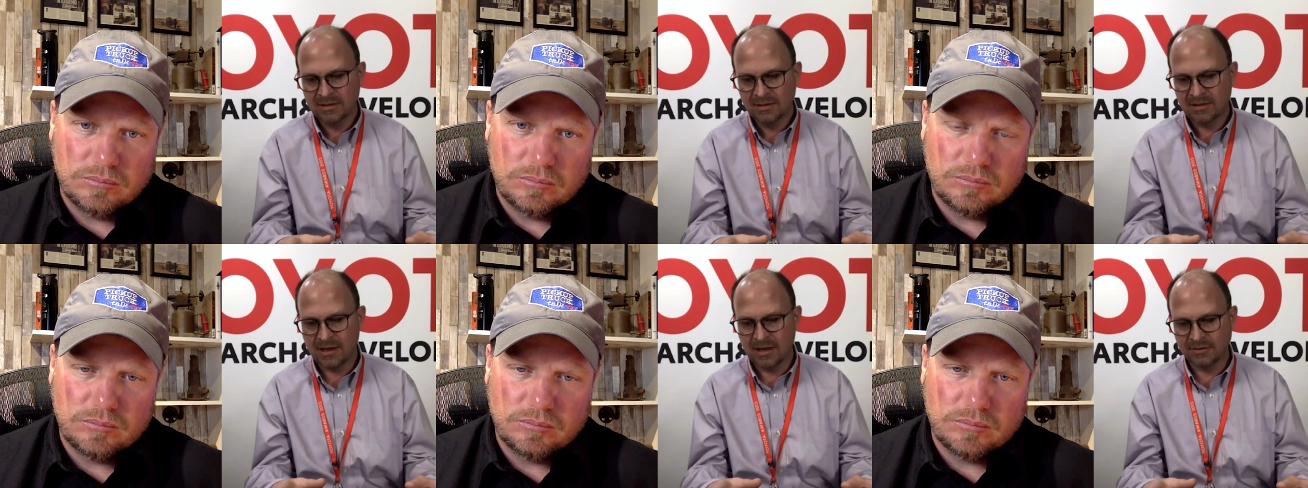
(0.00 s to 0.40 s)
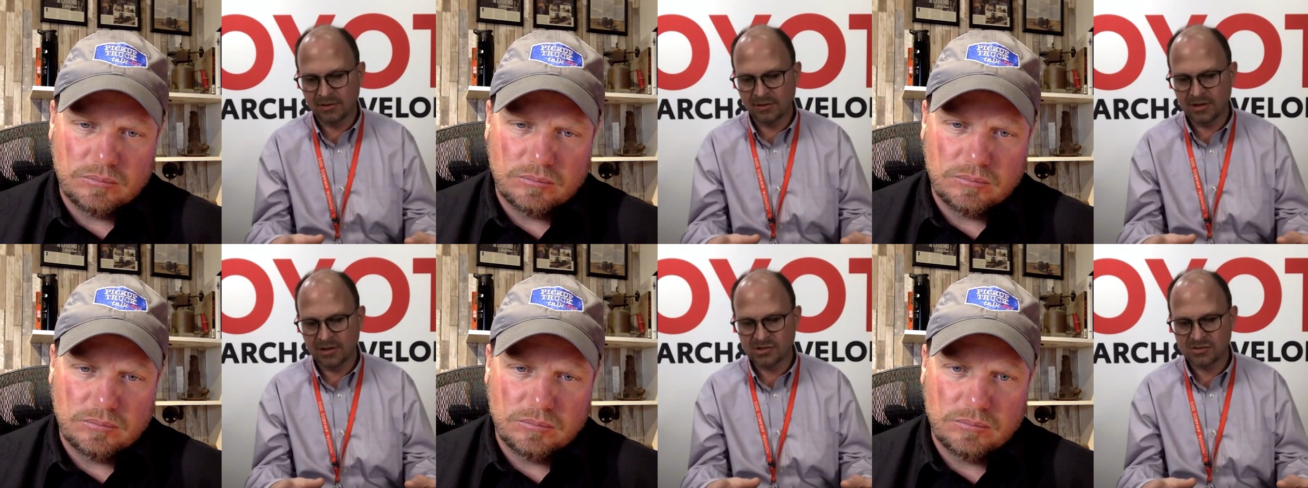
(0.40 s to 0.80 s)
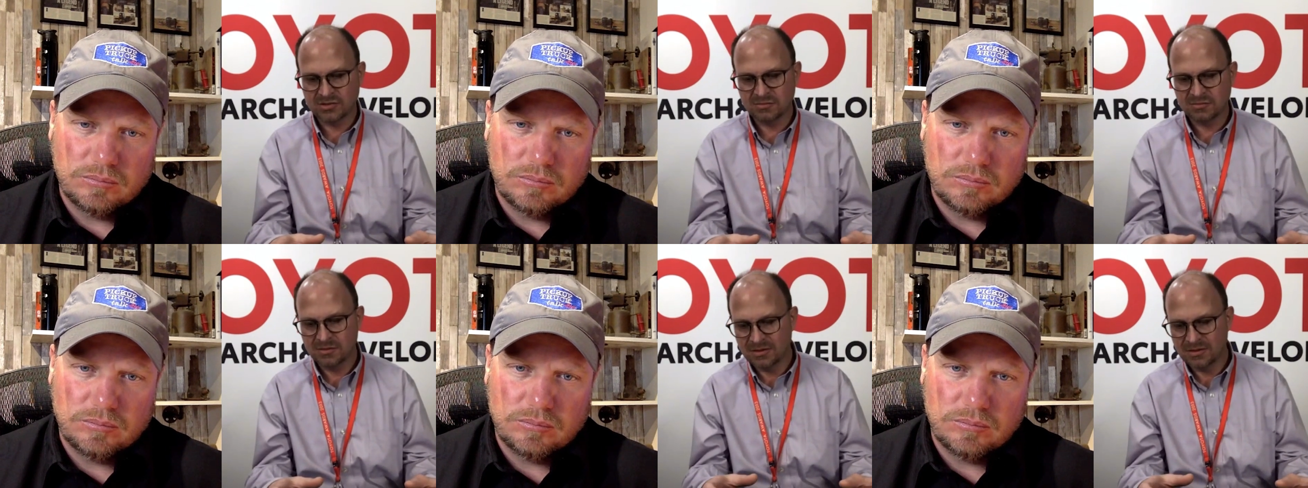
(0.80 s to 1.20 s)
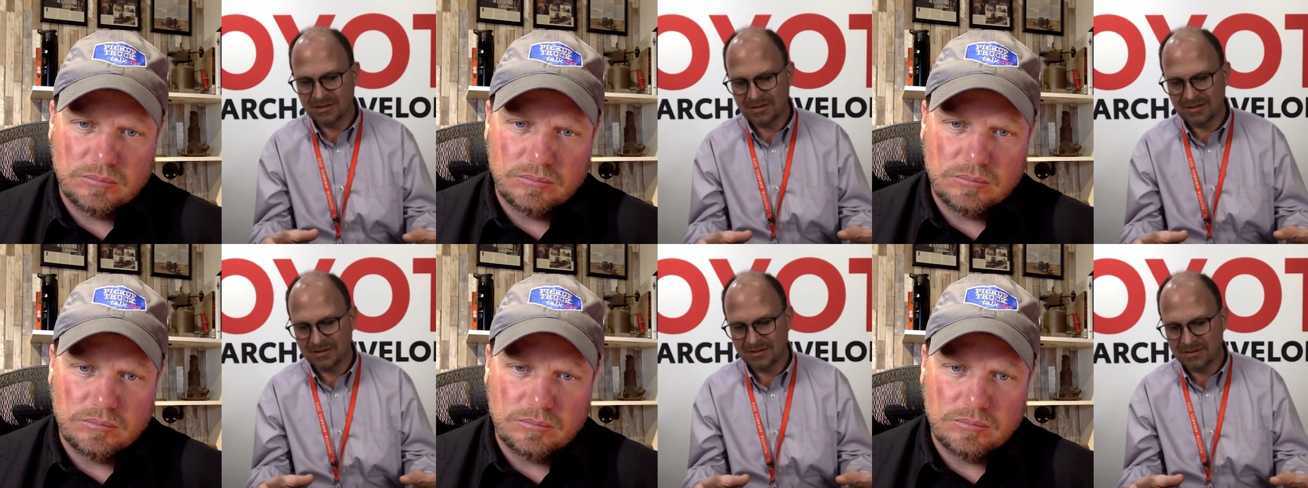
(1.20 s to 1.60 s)
Speaker 1: The other is
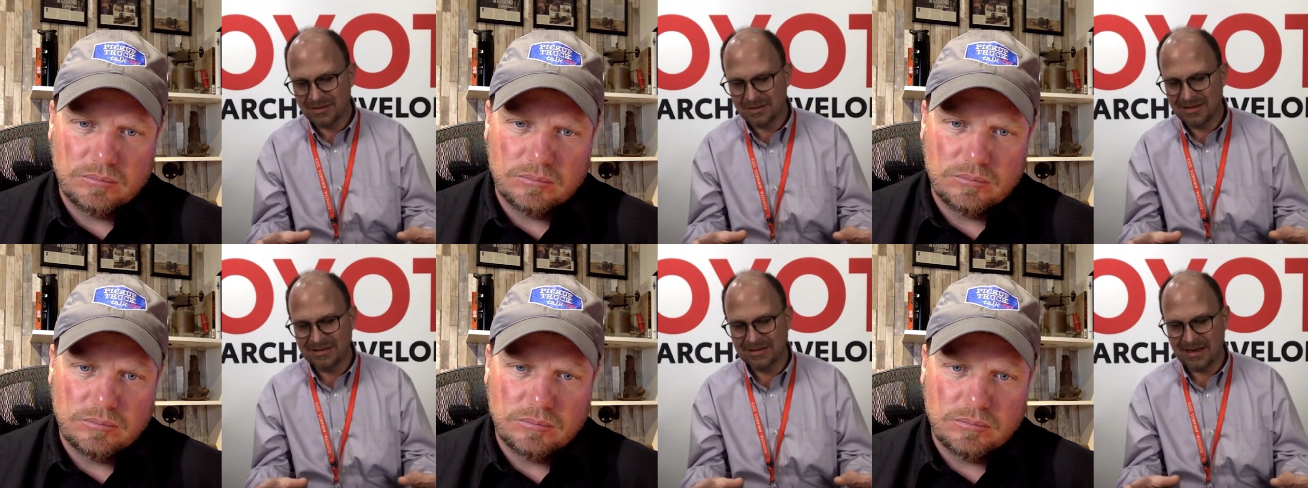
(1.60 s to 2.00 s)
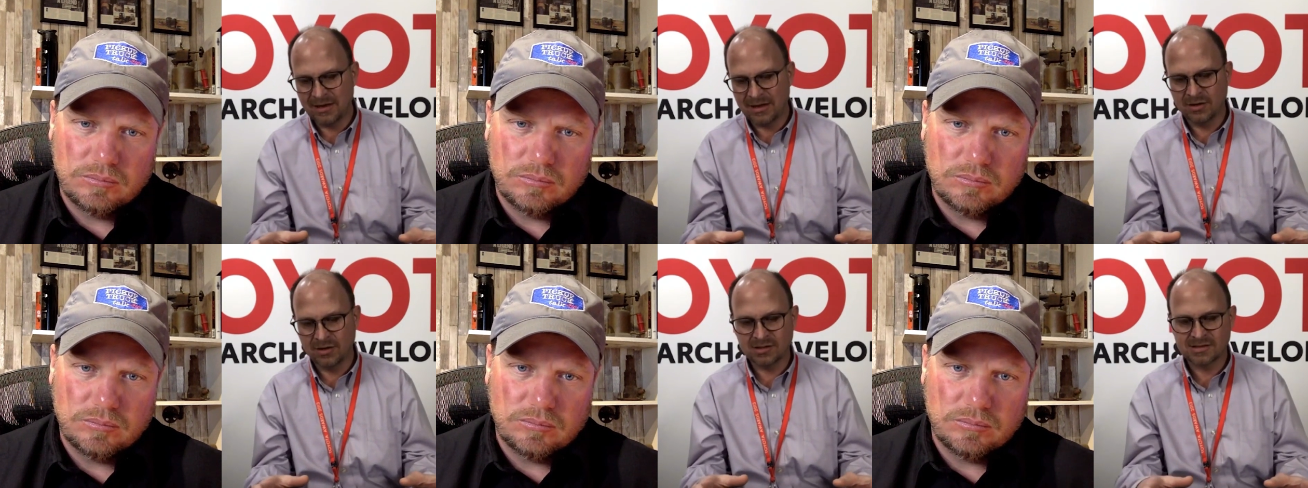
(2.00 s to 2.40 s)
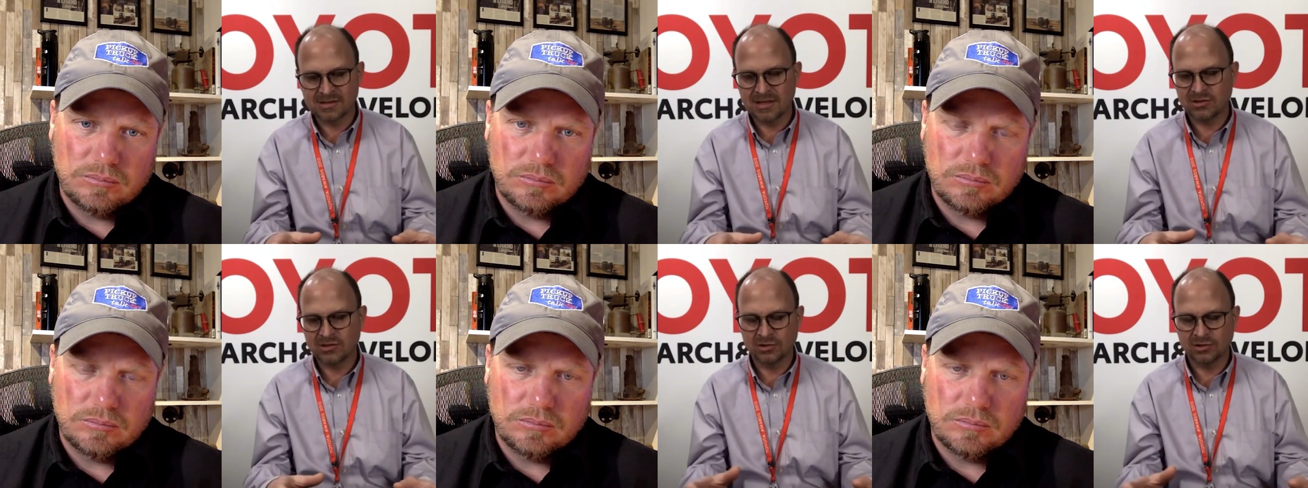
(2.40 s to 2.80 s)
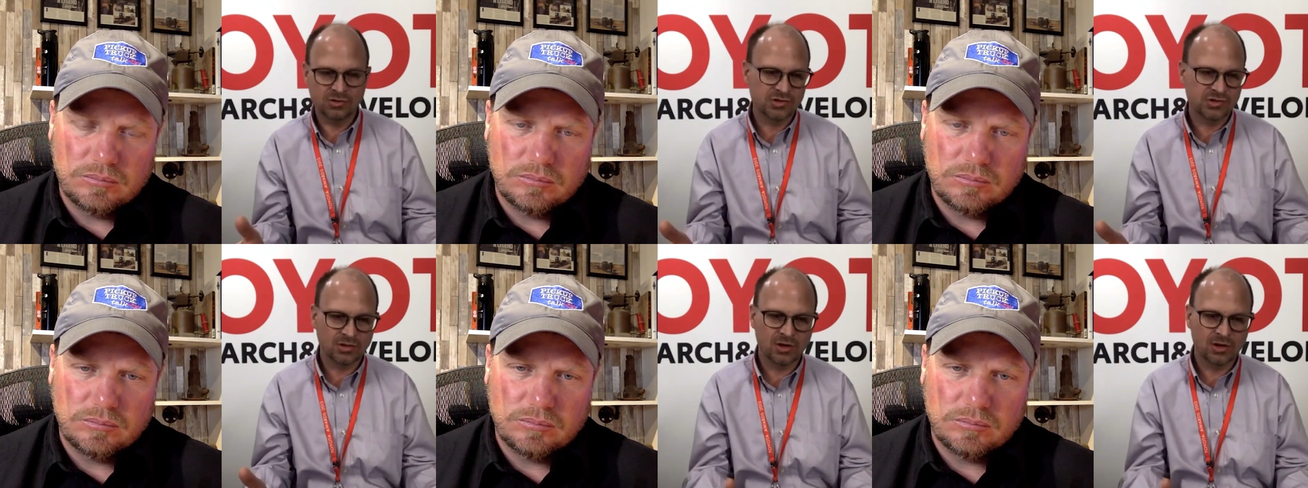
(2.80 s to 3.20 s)
uh, in the areas that you're
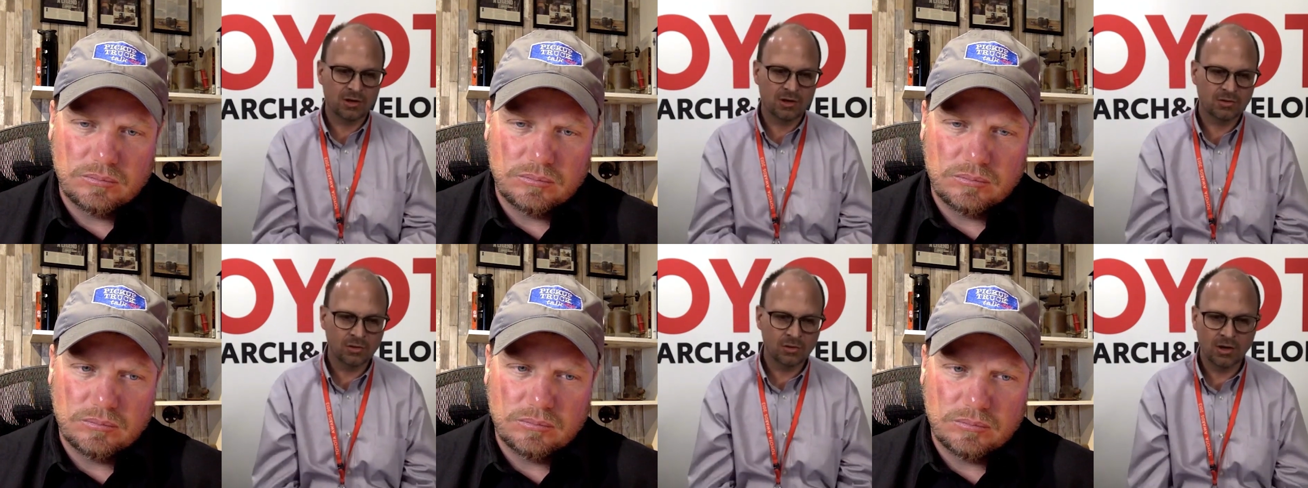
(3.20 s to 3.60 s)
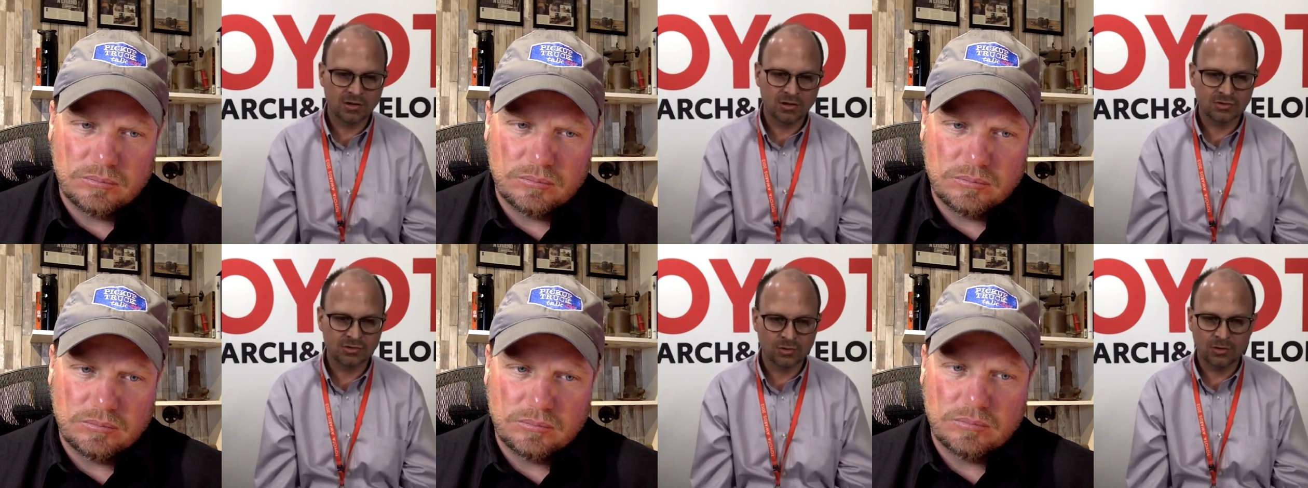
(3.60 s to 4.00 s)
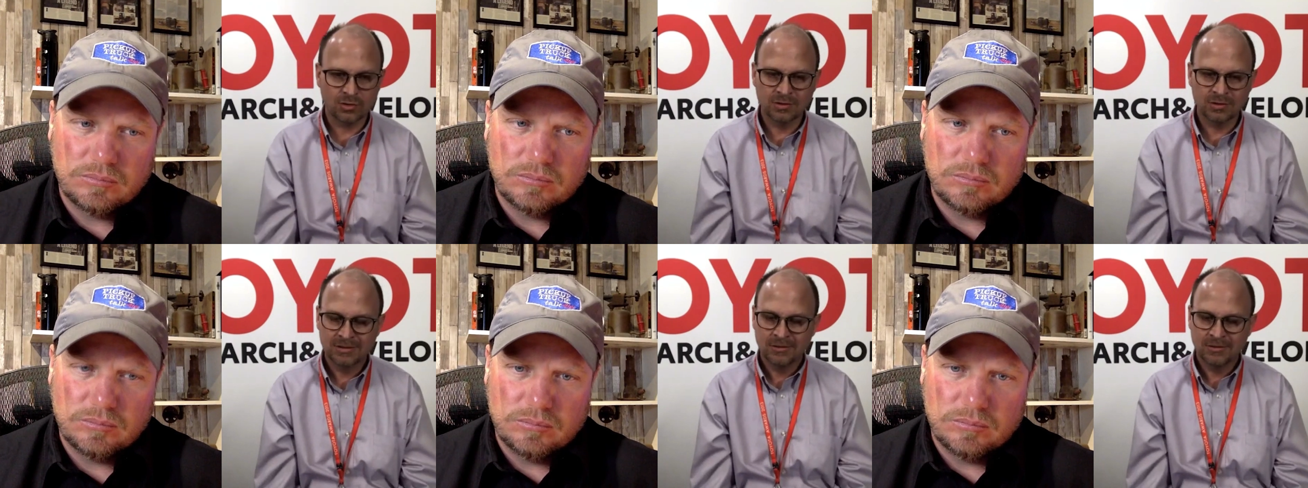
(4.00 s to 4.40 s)
using crawl, crawl control,